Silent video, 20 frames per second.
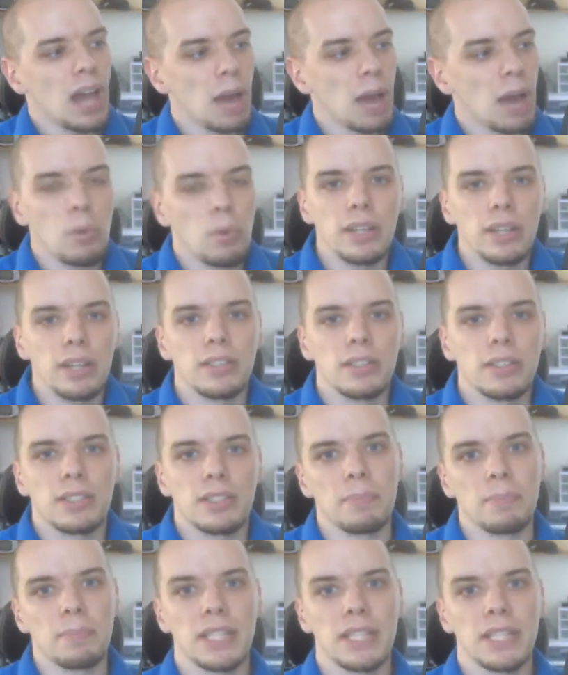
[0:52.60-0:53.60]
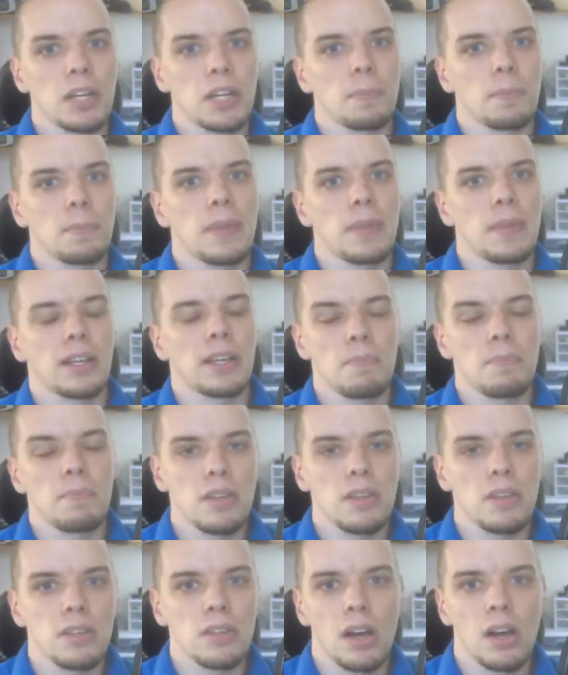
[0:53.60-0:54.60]
I wanted some setup that could
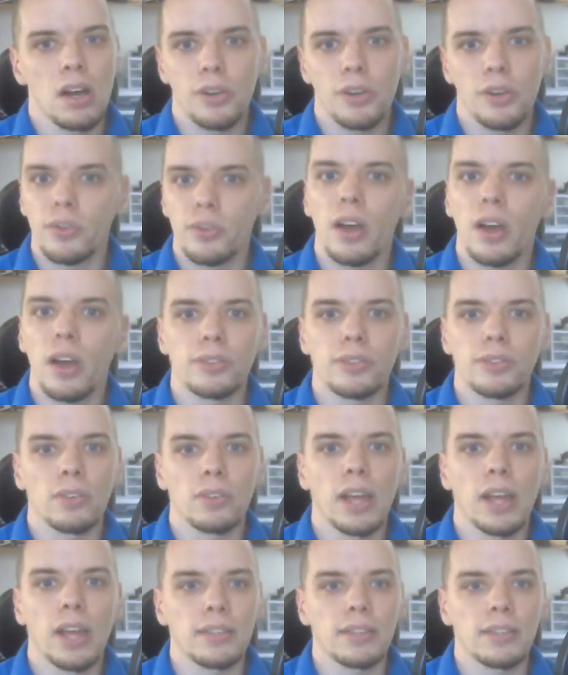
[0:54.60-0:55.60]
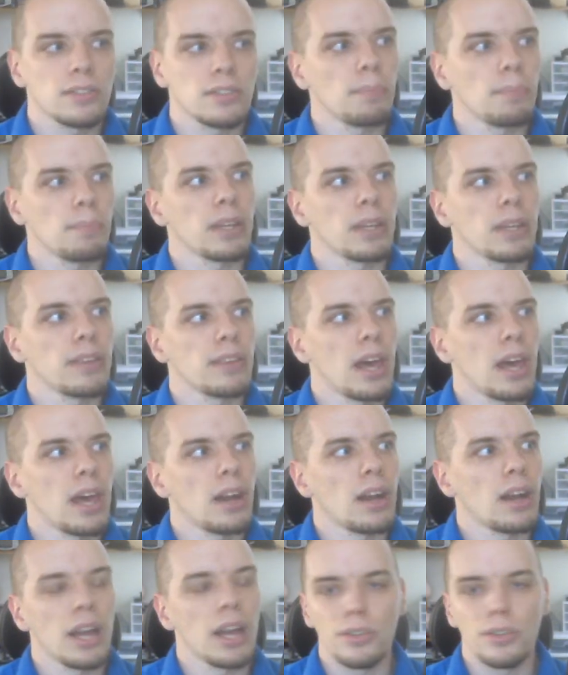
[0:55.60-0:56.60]
be $100 or less, something
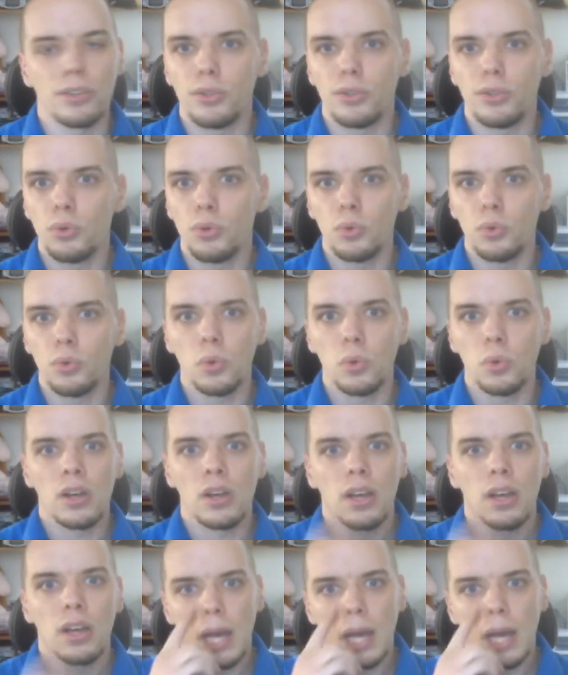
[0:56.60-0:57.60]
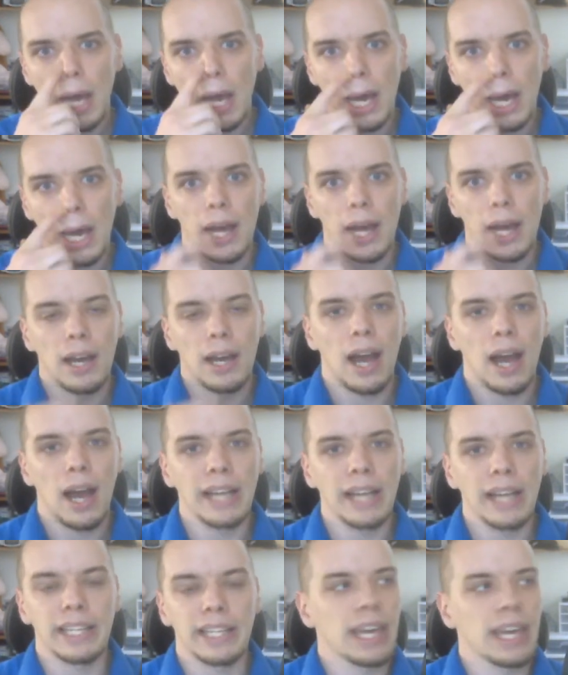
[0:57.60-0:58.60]
that I knew
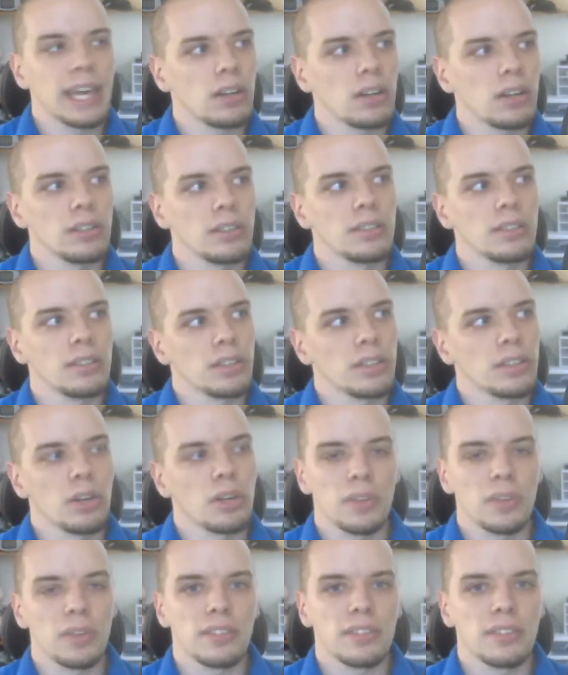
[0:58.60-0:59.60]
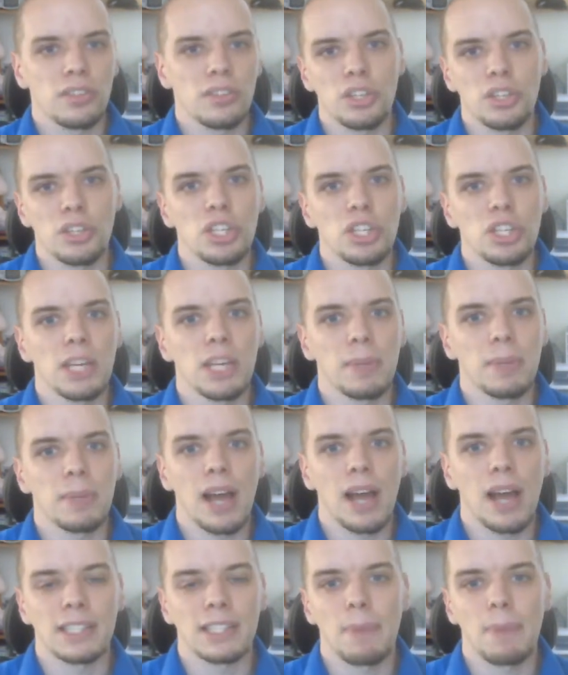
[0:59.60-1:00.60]
I could get on, the cheap
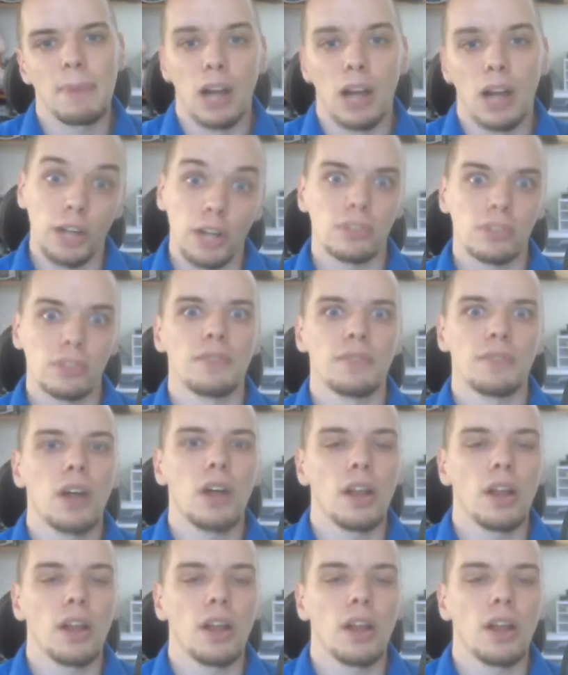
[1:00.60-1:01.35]
and not spend hundreds of